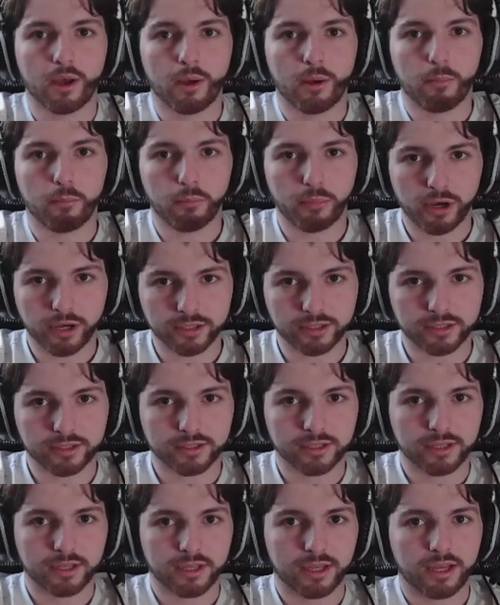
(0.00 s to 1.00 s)
But
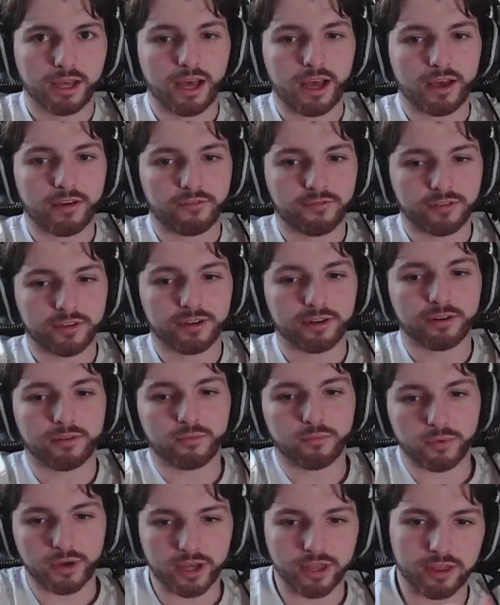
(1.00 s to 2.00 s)
I feel
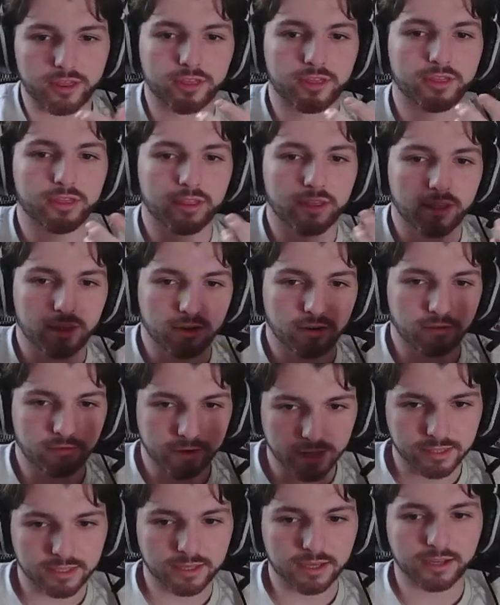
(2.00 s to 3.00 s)
with
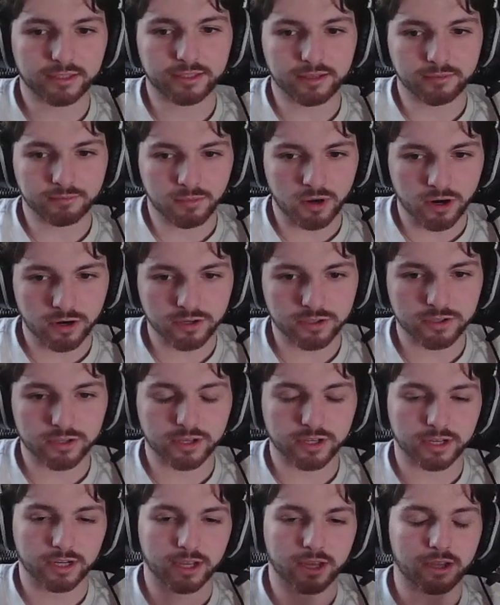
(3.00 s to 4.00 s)
Red Card and Mars, you
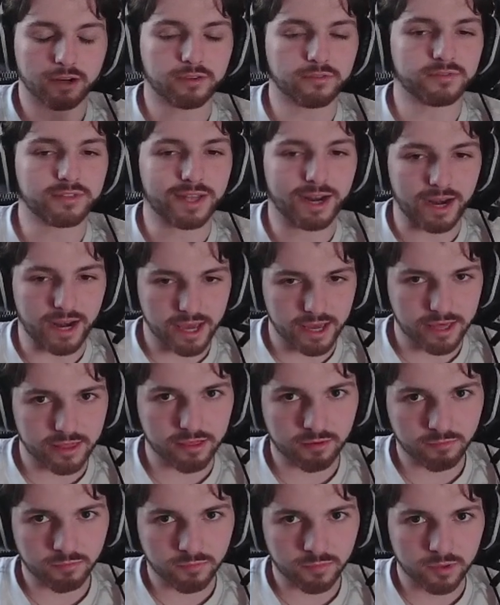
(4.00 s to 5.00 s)
can kind of delay
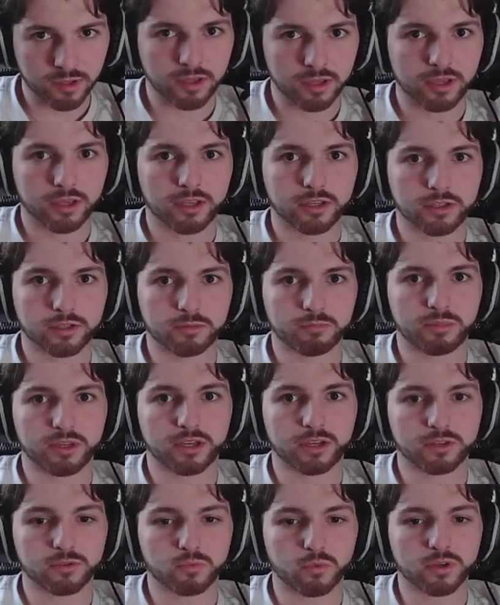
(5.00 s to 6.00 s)
them
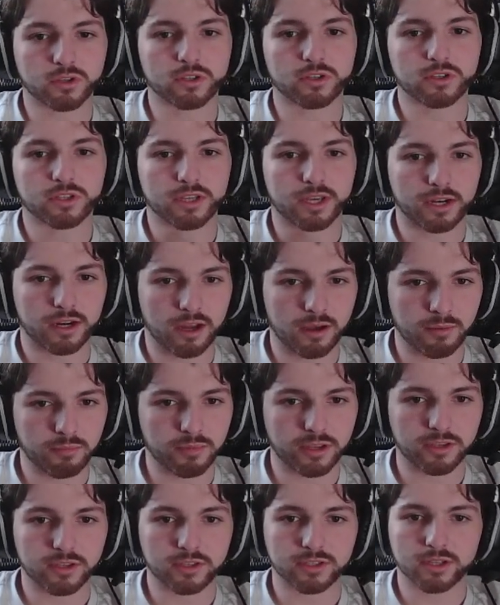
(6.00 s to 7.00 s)
because once you set up
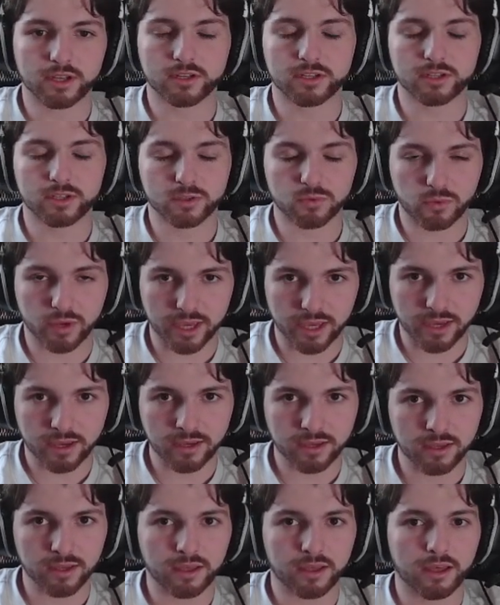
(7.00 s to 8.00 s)
and you start
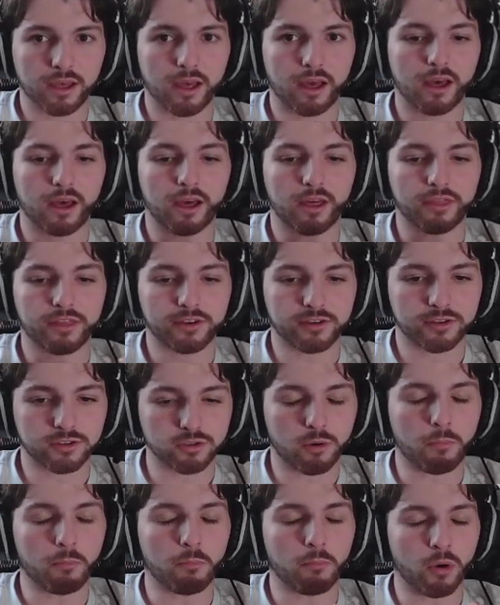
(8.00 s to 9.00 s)
swinging, there's
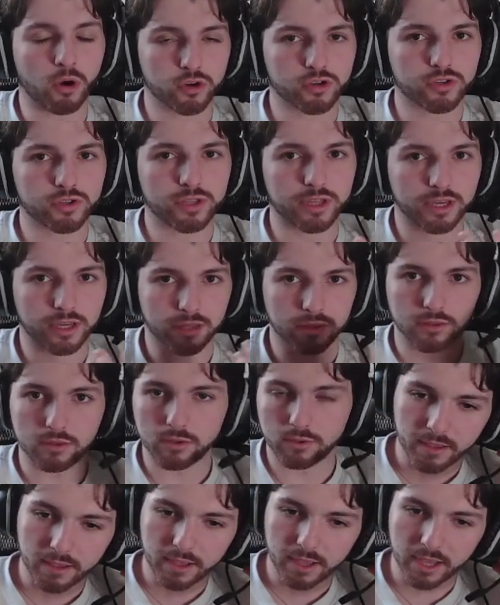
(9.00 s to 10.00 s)
not much they can
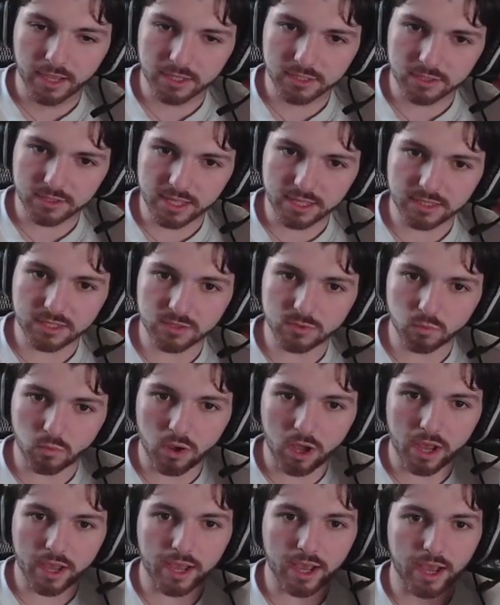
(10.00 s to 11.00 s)
do. So that is
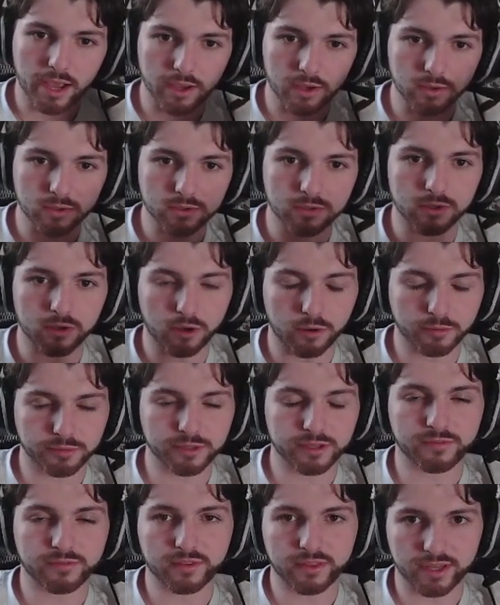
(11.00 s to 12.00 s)
why I also
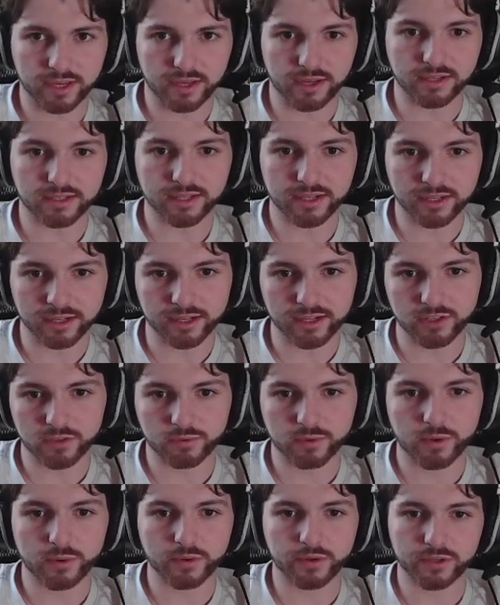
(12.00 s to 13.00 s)
opted for the Katana as
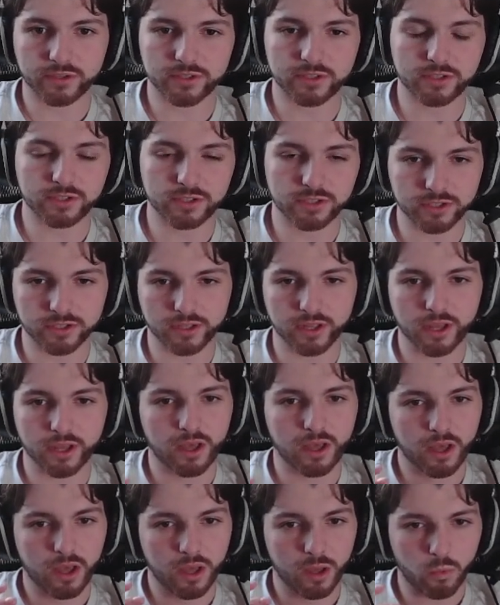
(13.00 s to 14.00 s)
well, because it's just
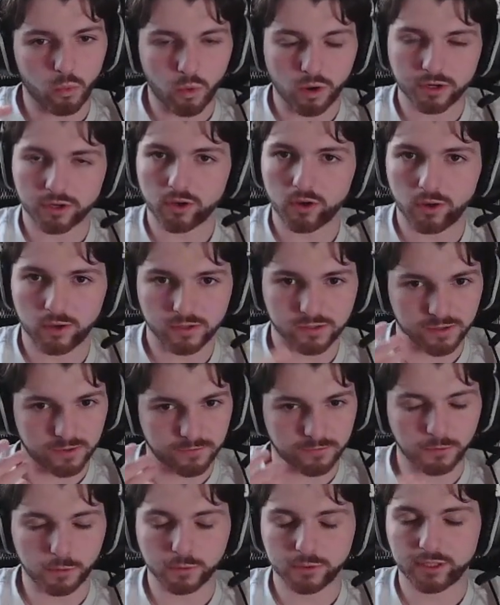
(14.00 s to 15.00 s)
one cost,
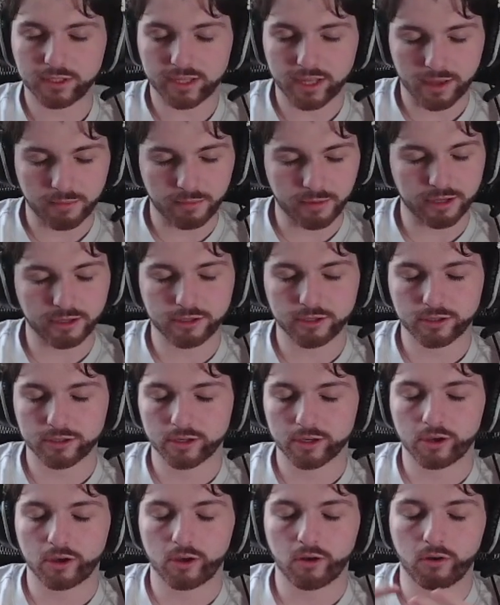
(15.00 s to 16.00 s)
40 damage
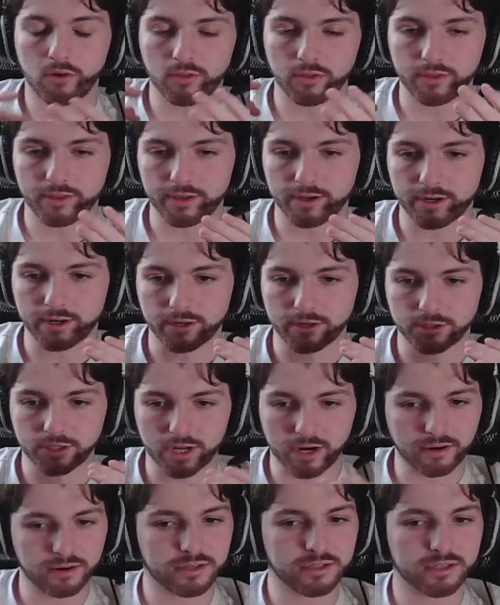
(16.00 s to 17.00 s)
on their
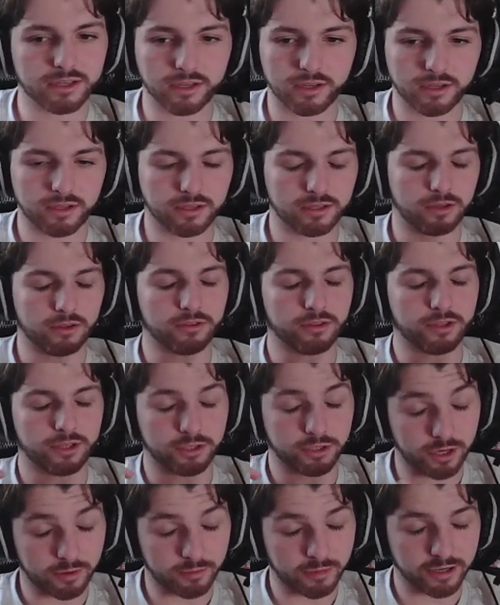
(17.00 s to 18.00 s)
Charizard, on the
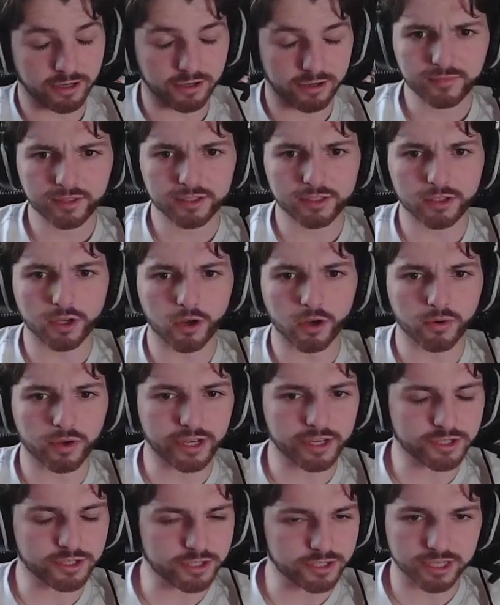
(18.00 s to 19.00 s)
Charmander. So
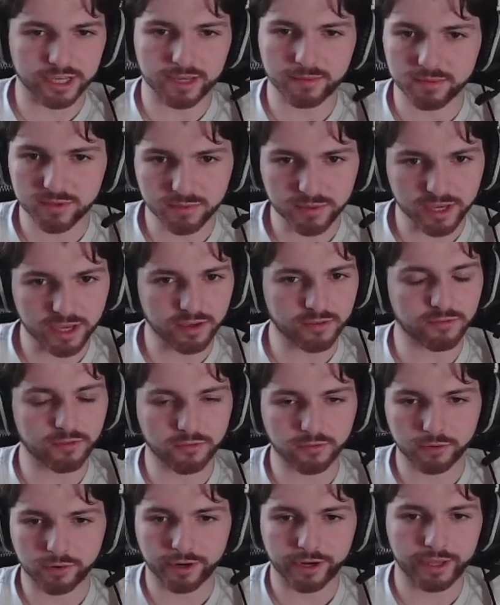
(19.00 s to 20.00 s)
it just keeps swinging for
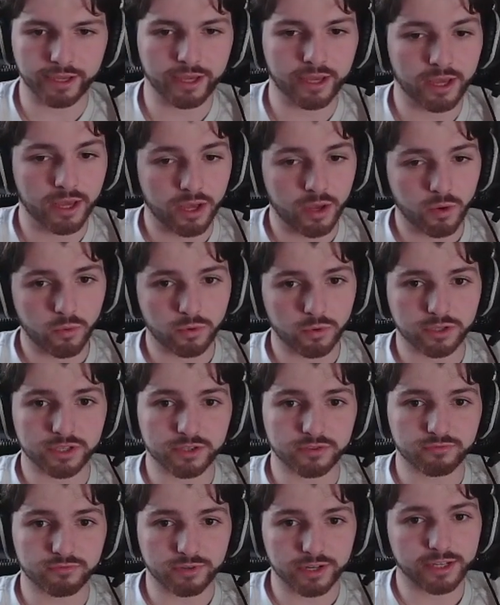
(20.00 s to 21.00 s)
40, which
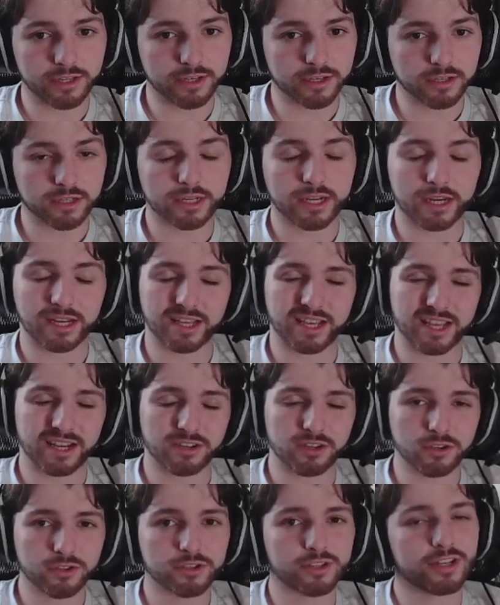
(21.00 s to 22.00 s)
is really good, and you can
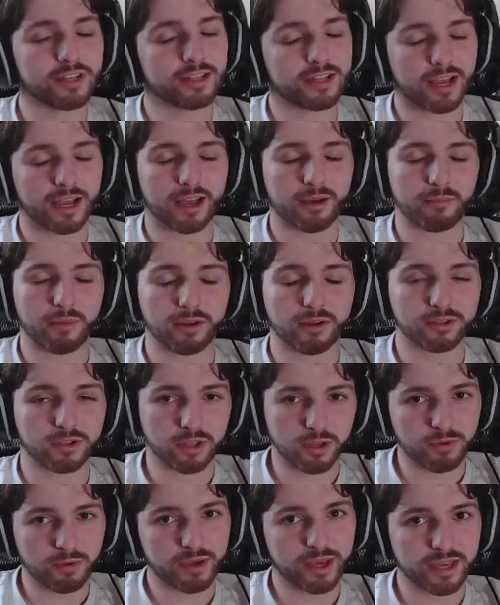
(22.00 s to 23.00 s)
usually tank about
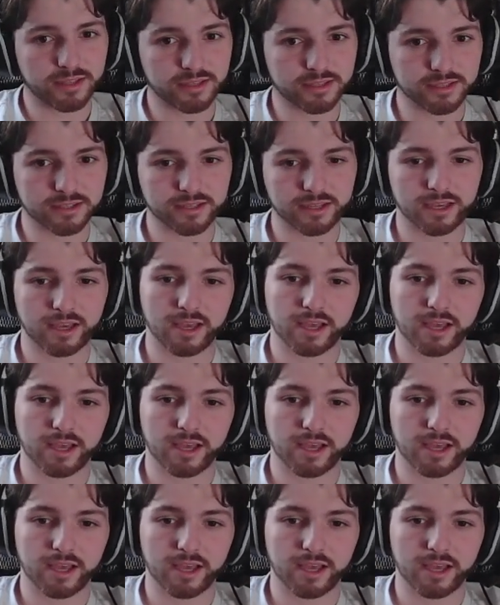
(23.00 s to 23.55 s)
2 hits.